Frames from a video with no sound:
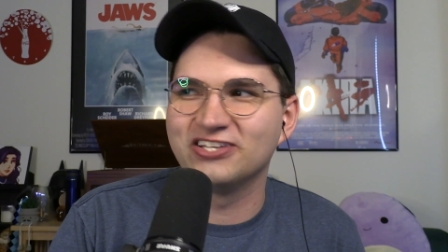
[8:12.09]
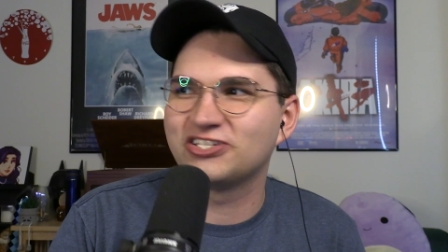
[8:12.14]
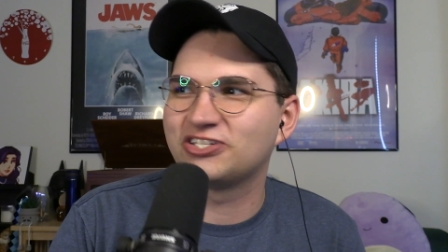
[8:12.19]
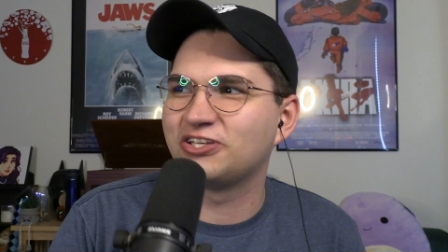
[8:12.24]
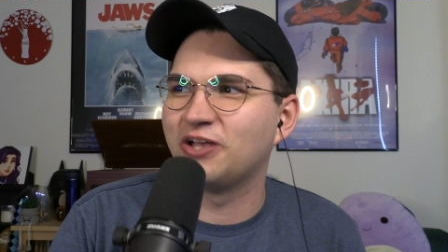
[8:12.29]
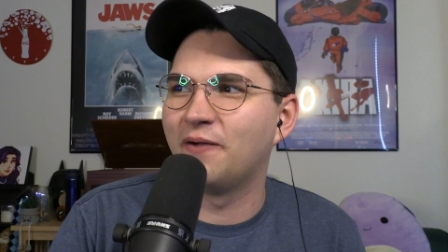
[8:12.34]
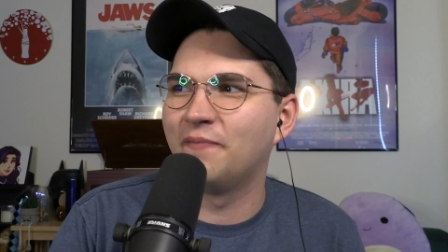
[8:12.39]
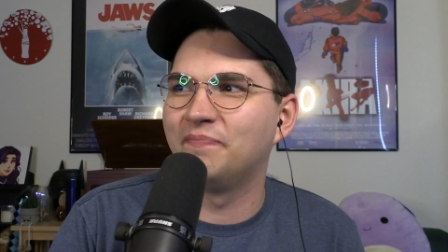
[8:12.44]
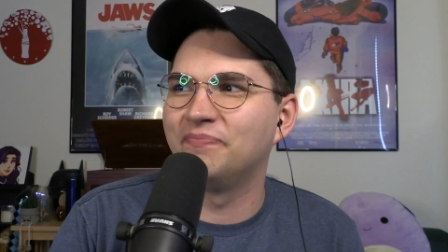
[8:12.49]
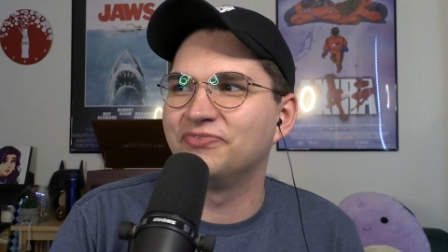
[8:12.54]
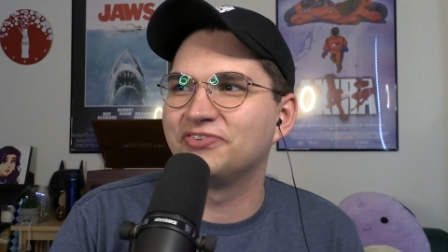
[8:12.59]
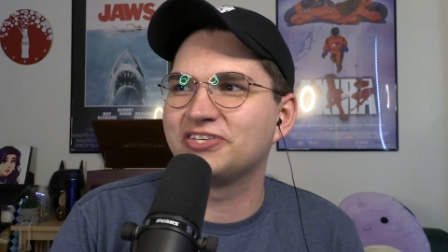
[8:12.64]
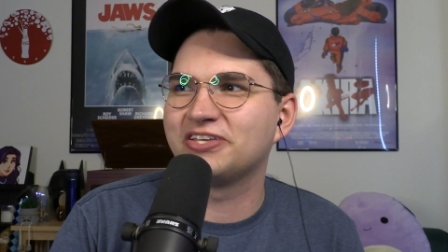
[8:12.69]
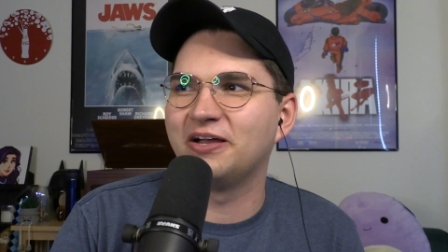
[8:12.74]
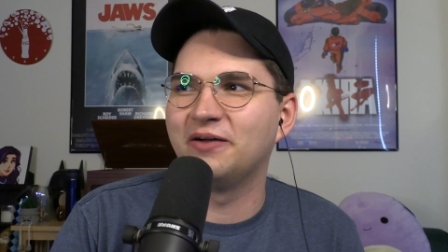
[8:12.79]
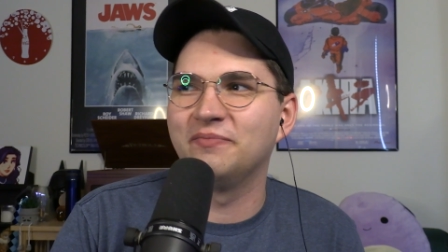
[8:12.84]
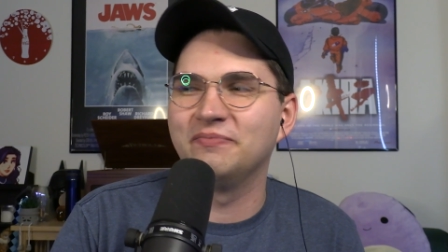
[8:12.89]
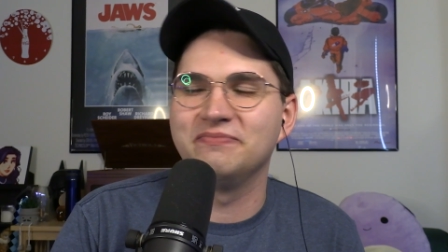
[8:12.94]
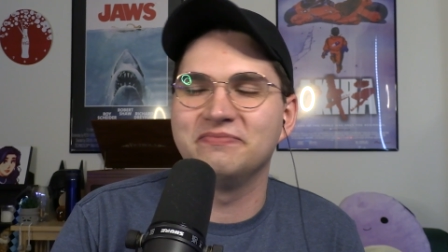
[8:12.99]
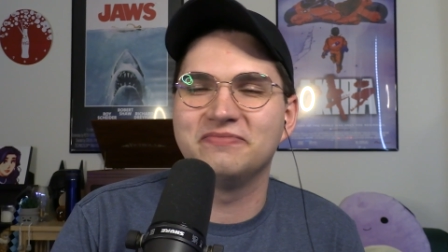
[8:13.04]
some
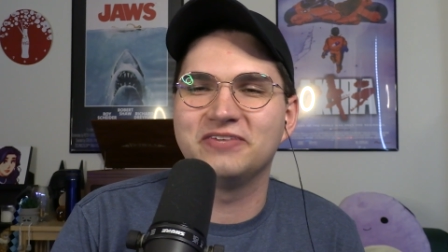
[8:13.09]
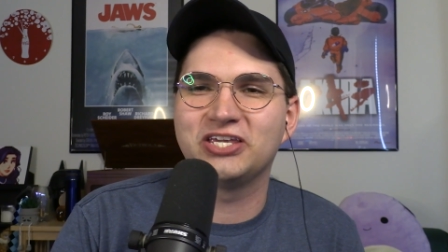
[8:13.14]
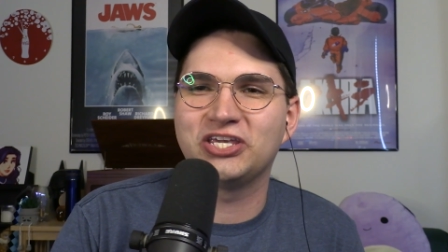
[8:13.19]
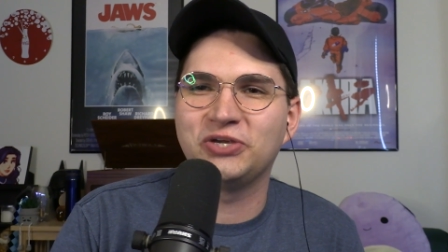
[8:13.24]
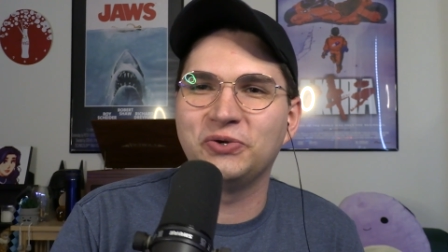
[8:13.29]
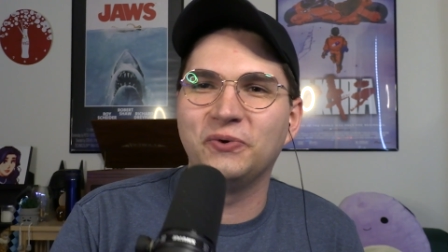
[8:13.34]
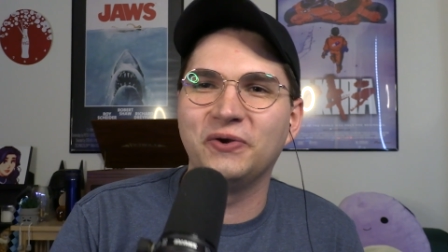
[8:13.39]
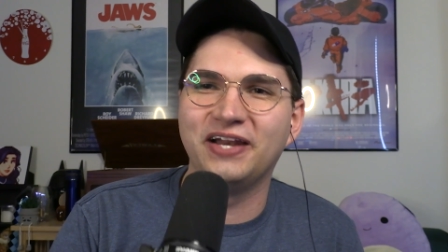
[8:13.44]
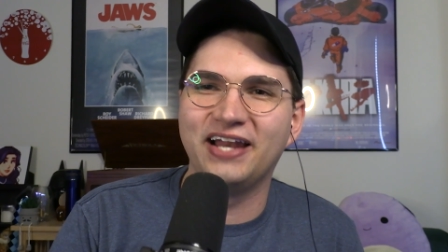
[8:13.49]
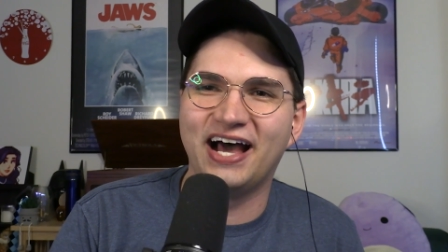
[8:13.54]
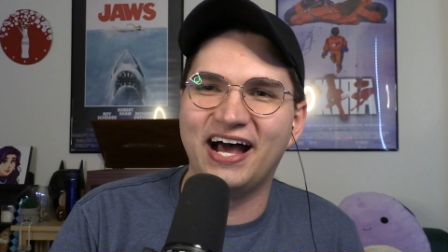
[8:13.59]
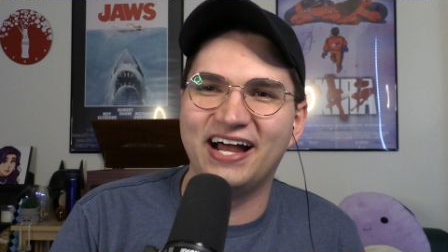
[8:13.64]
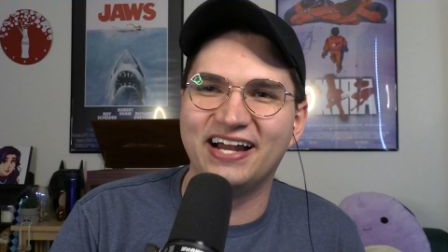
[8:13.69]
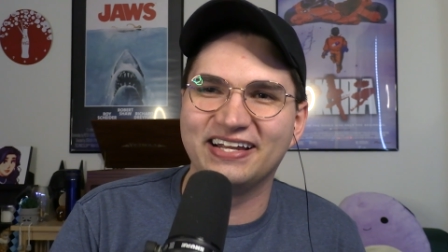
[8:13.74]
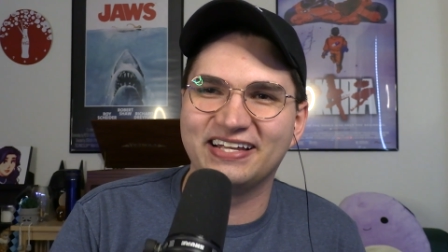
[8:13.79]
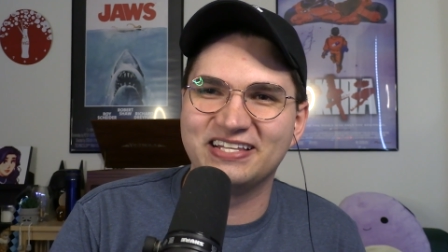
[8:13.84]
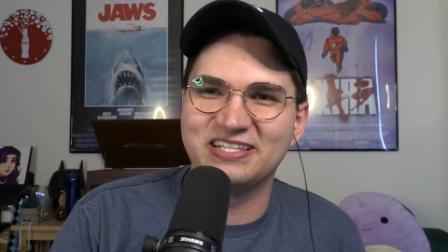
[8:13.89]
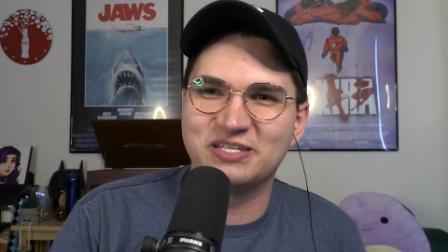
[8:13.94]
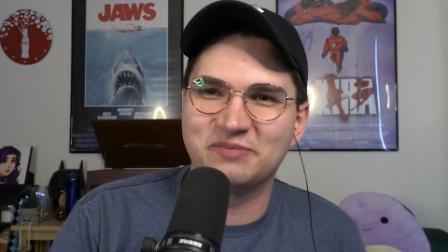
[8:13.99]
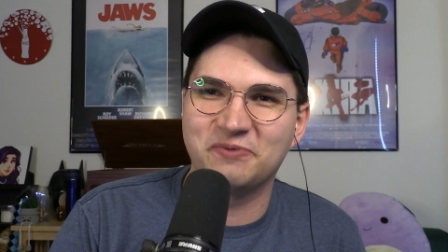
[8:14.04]
some
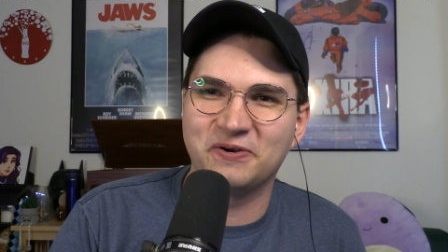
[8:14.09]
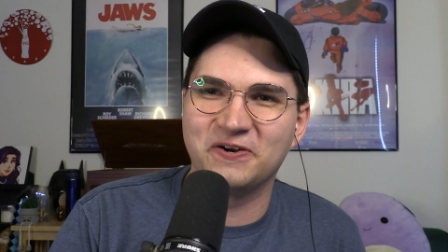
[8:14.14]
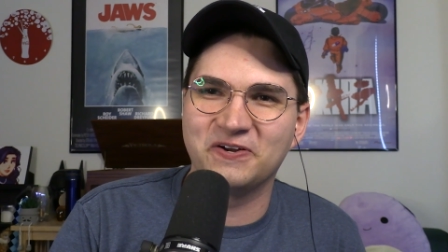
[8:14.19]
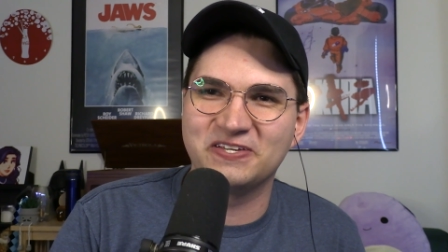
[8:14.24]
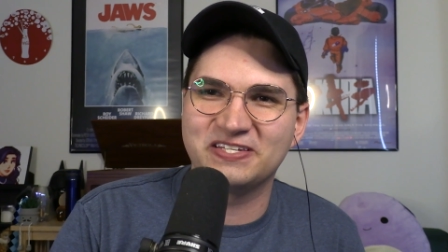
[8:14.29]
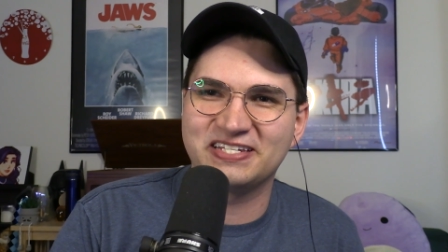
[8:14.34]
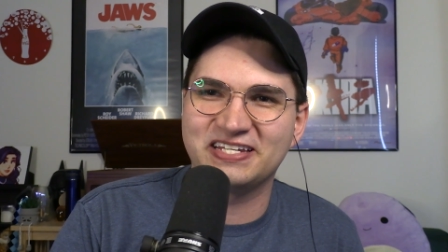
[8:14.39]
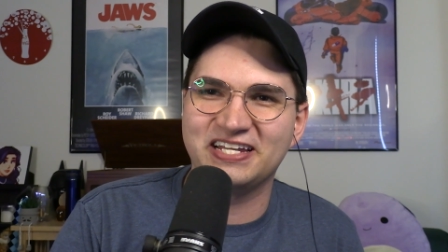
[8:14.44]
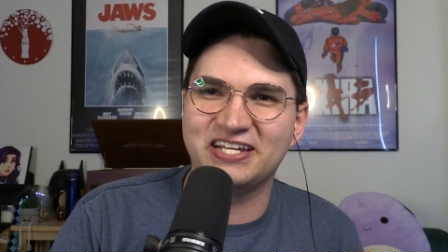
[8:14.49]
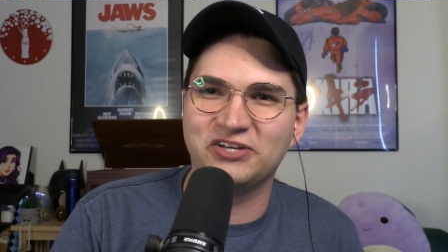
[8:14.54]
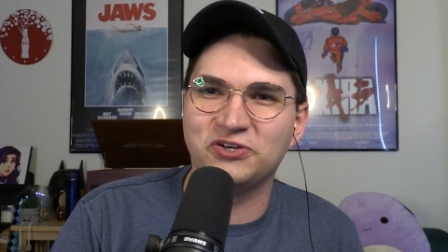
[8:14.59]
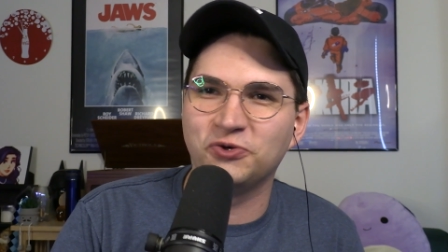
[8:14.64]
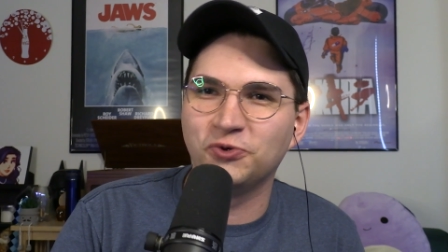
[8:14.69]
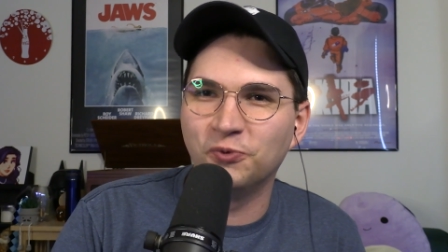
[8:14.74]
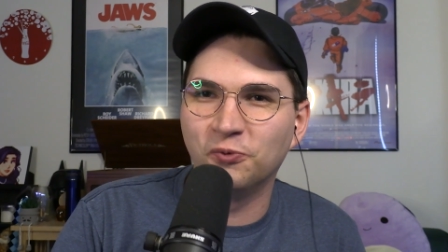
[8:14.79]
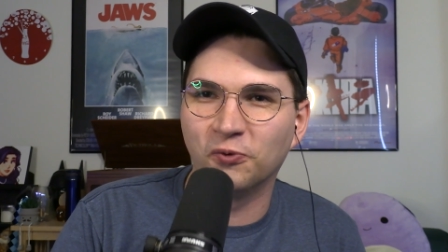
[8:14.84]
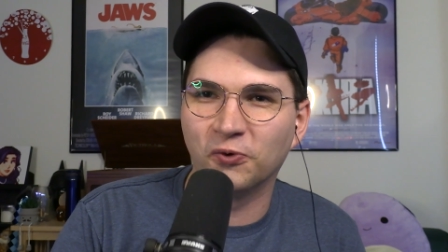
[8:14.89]
QAnon conspiracy New